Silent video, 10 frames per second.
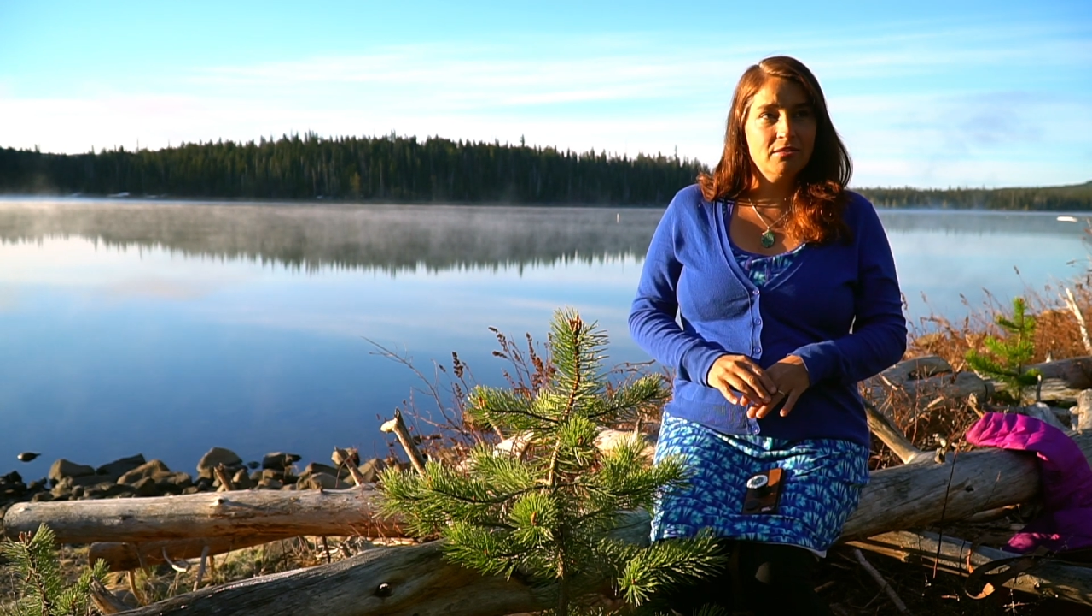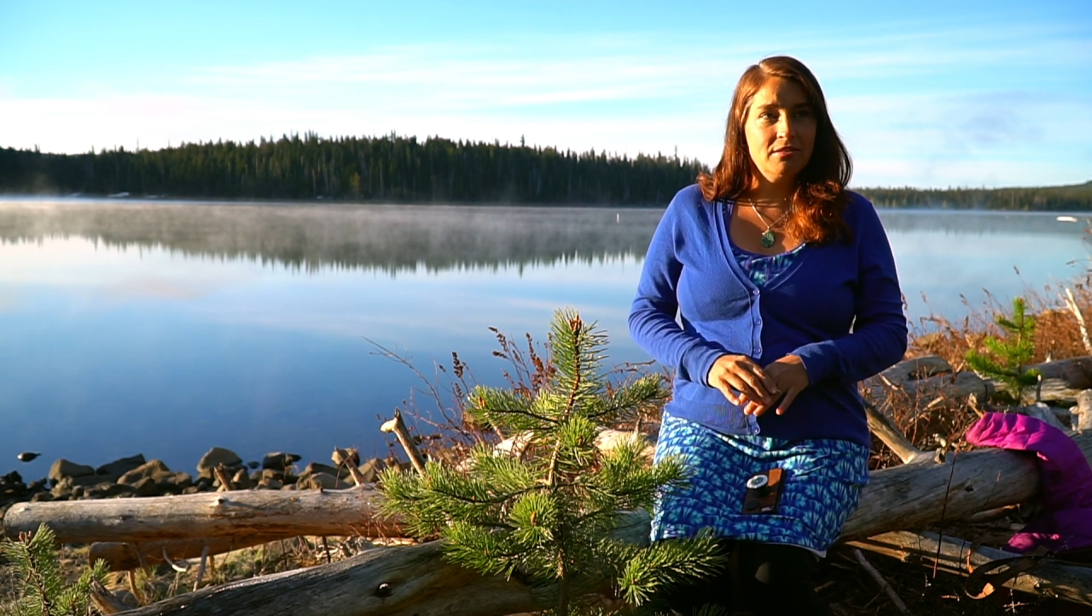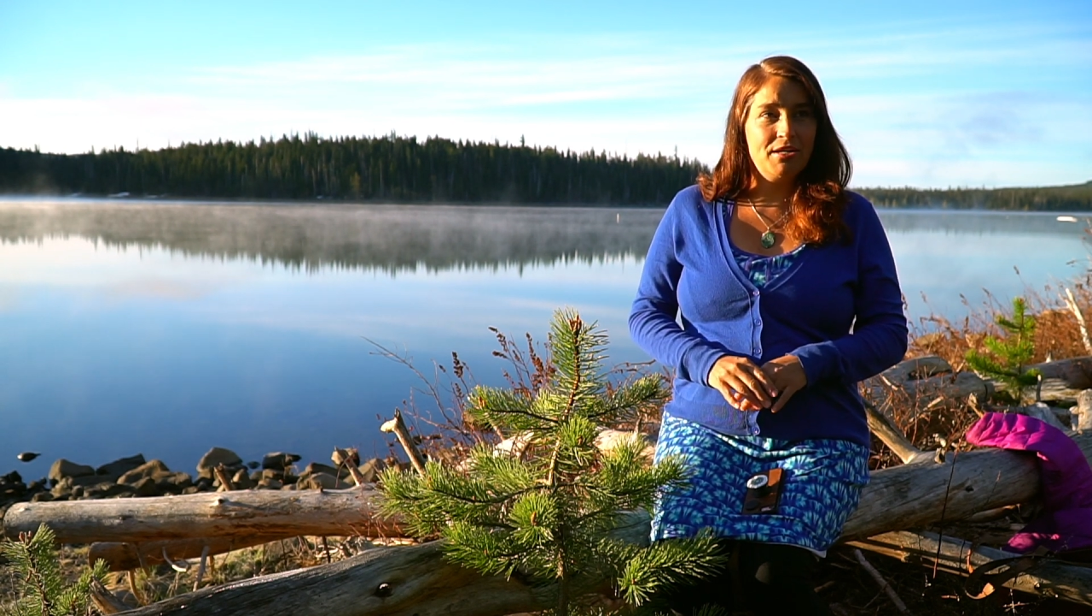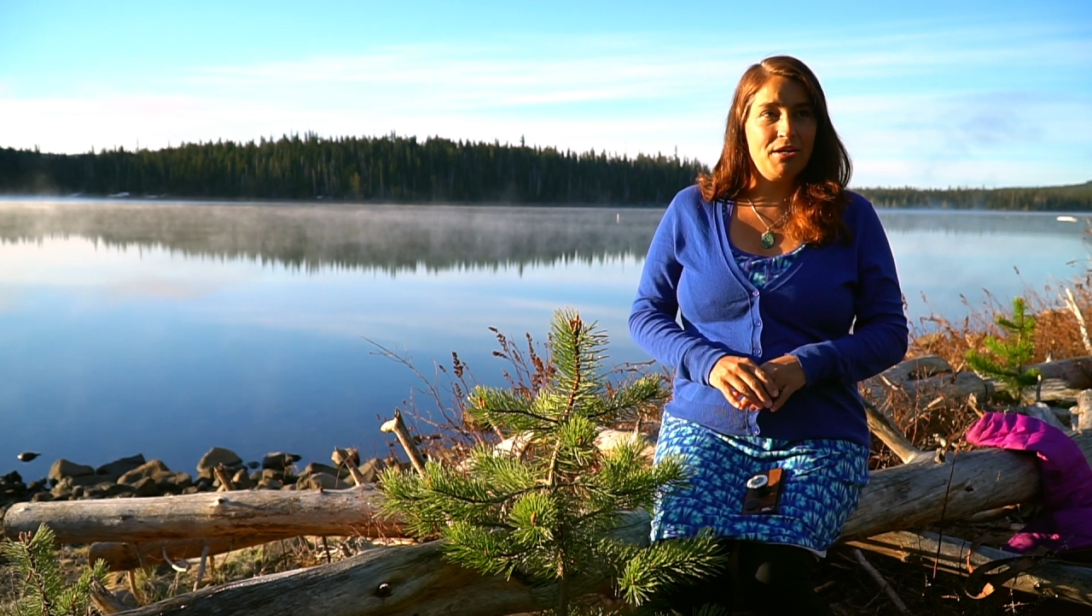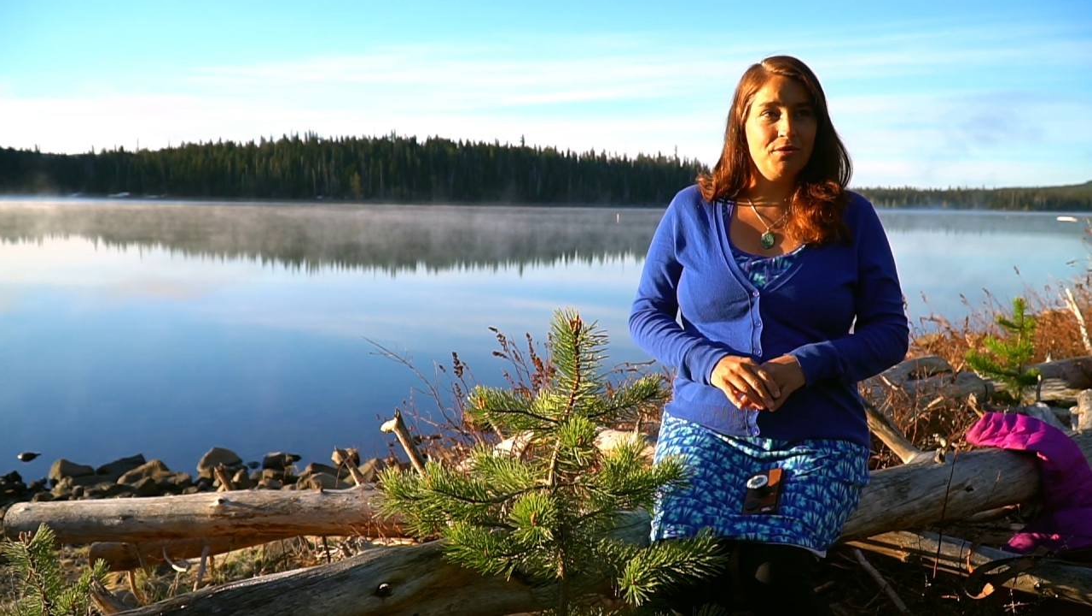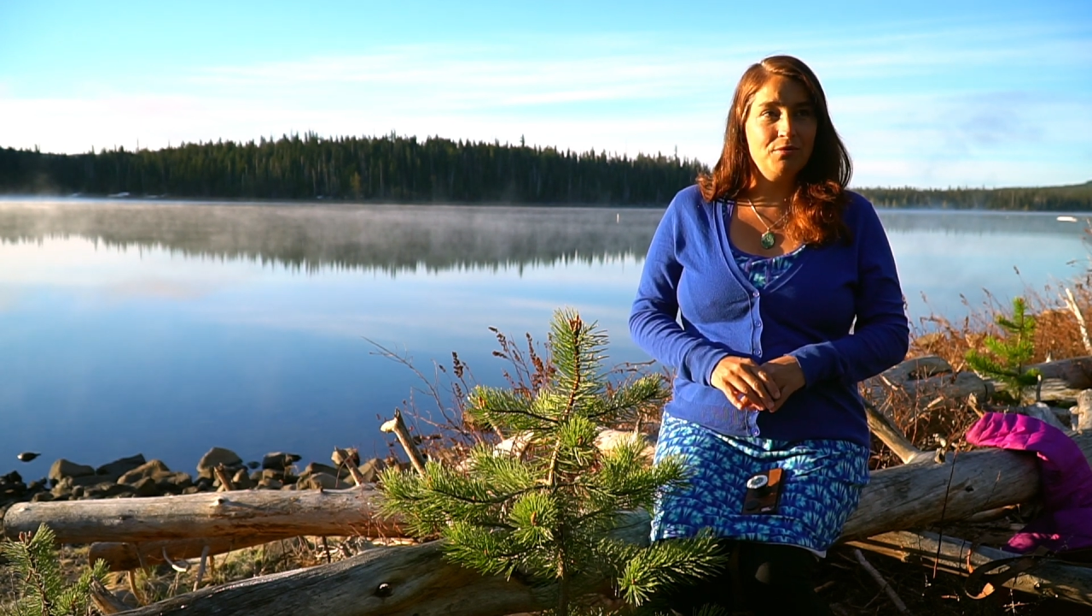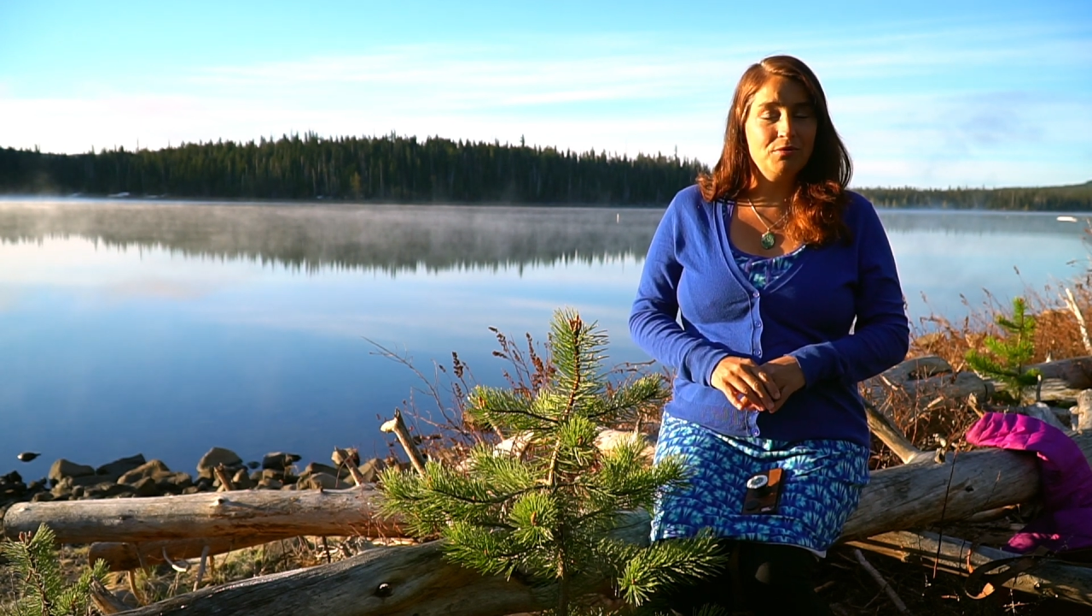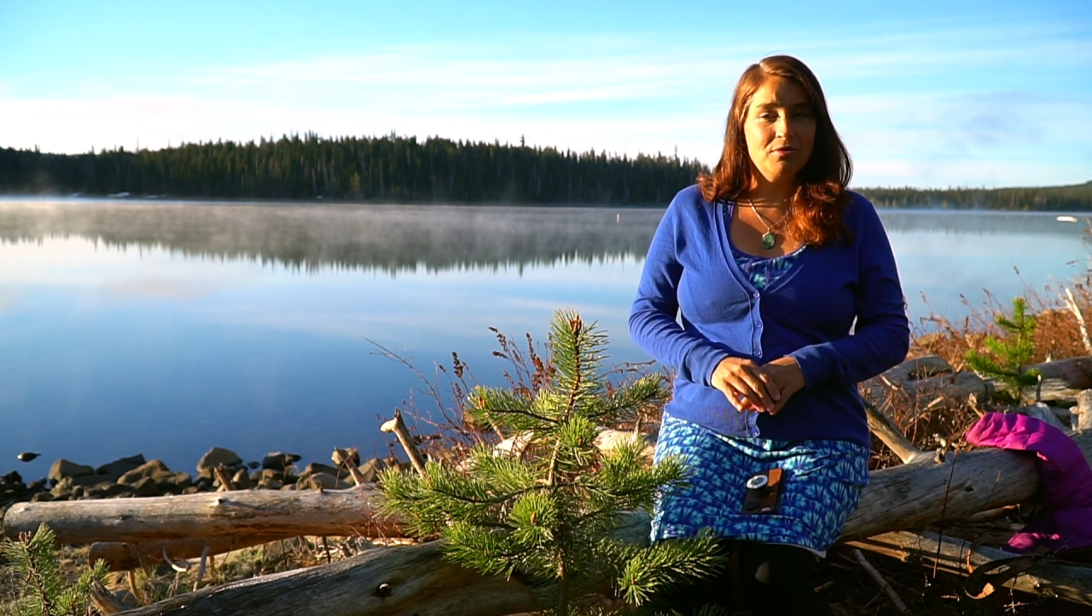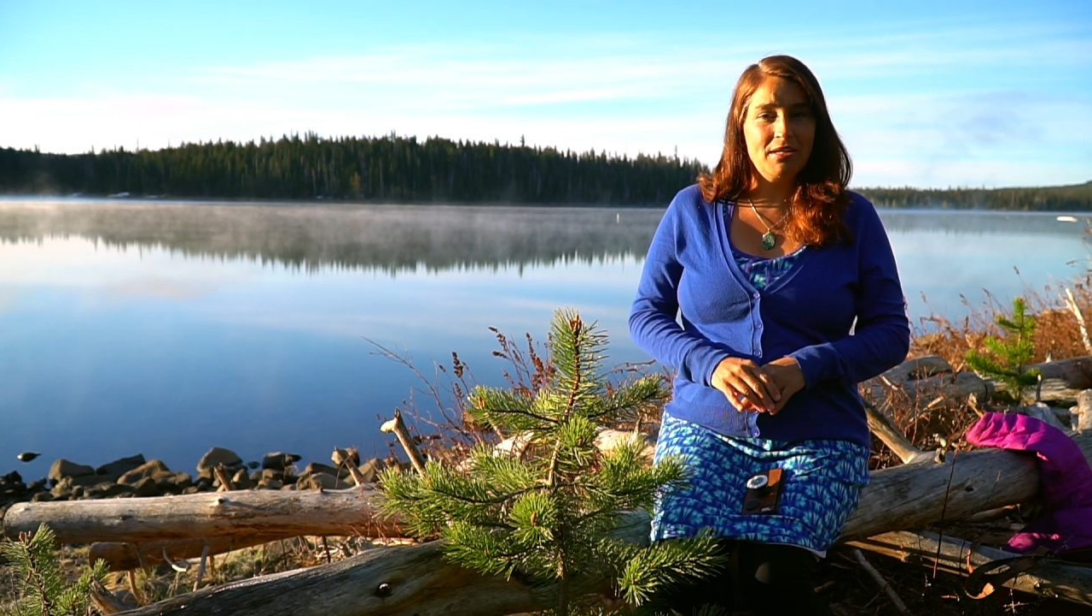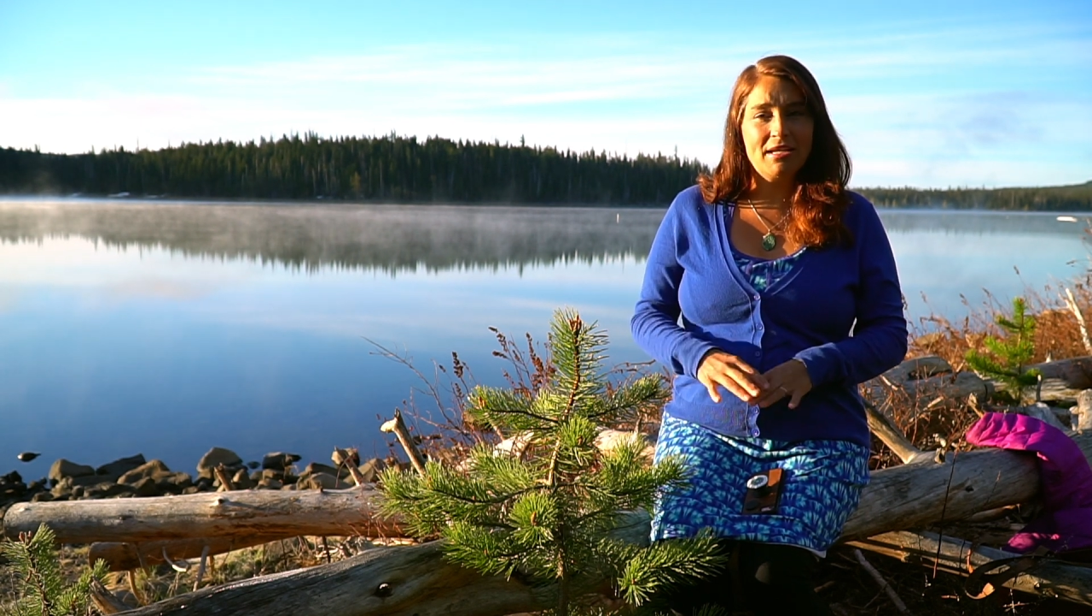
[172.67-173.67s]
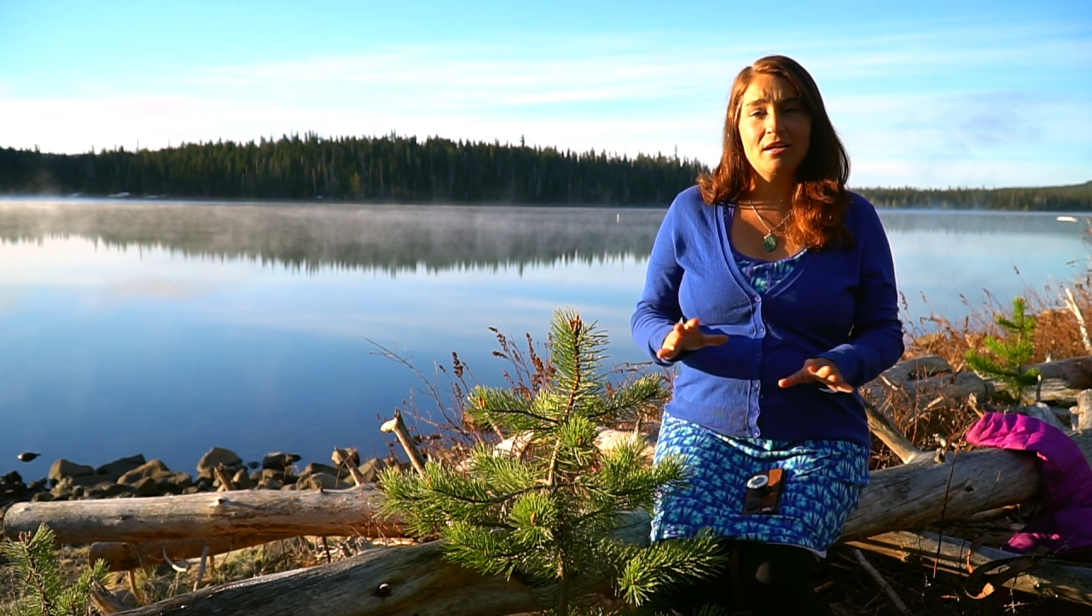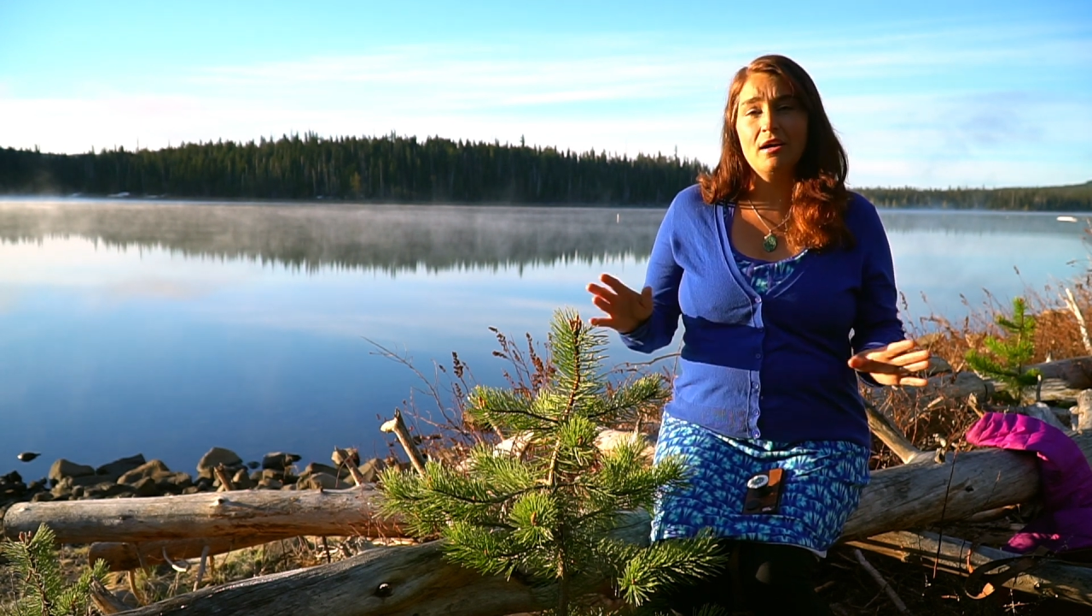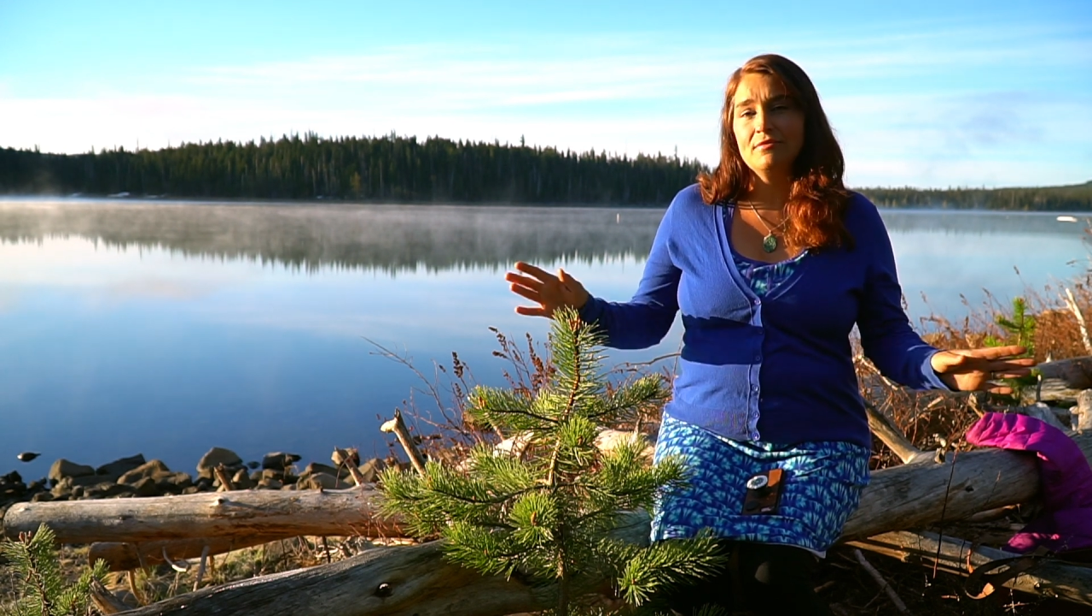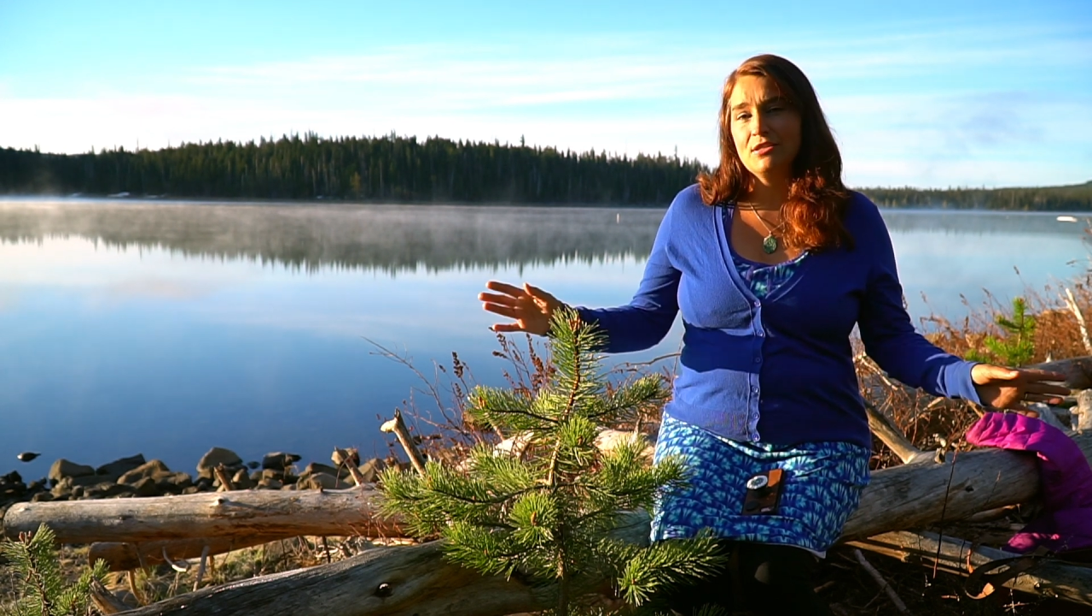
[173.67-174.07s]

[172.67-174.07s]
Get off